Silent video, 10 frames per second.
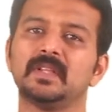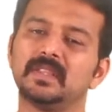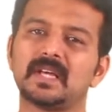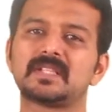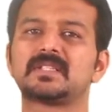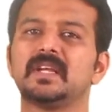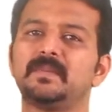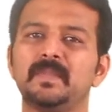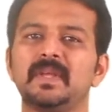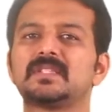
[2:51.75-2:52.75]
Thus,
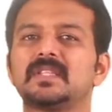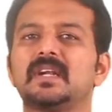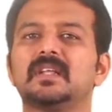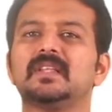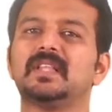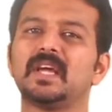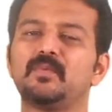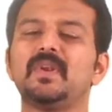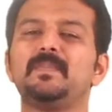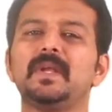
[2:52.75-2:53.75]
it means that there
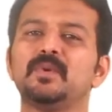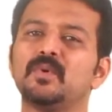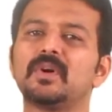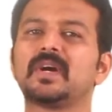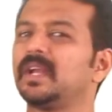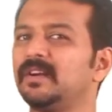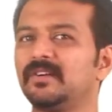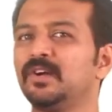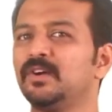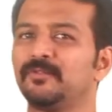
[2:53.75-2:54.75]
will be no current
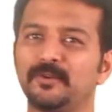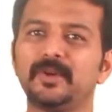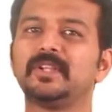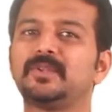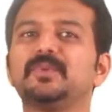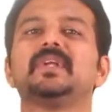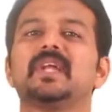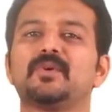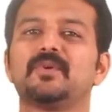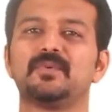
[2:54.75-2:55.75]
flowing through the
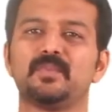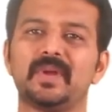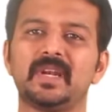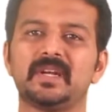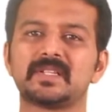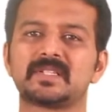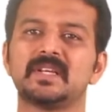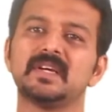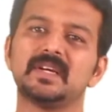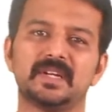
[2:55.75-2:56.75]
diode when it is
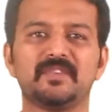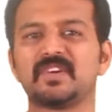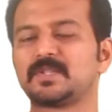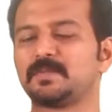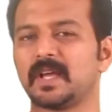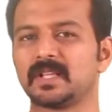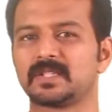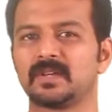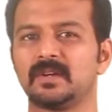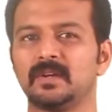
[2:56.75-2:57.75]
reverse
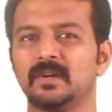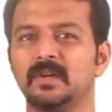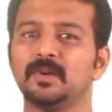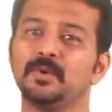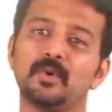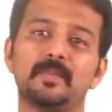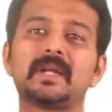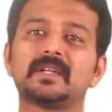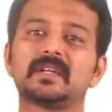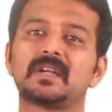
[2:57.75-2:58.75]
biased, no
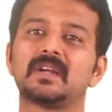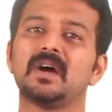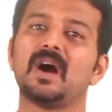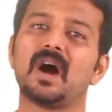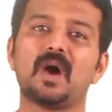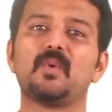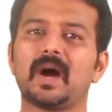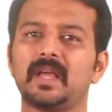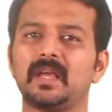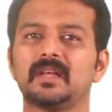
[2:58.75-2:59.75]
matter how
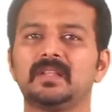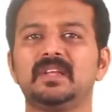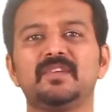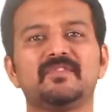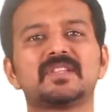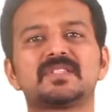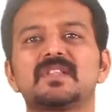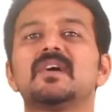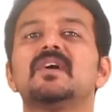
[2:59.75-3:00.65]
high the reverse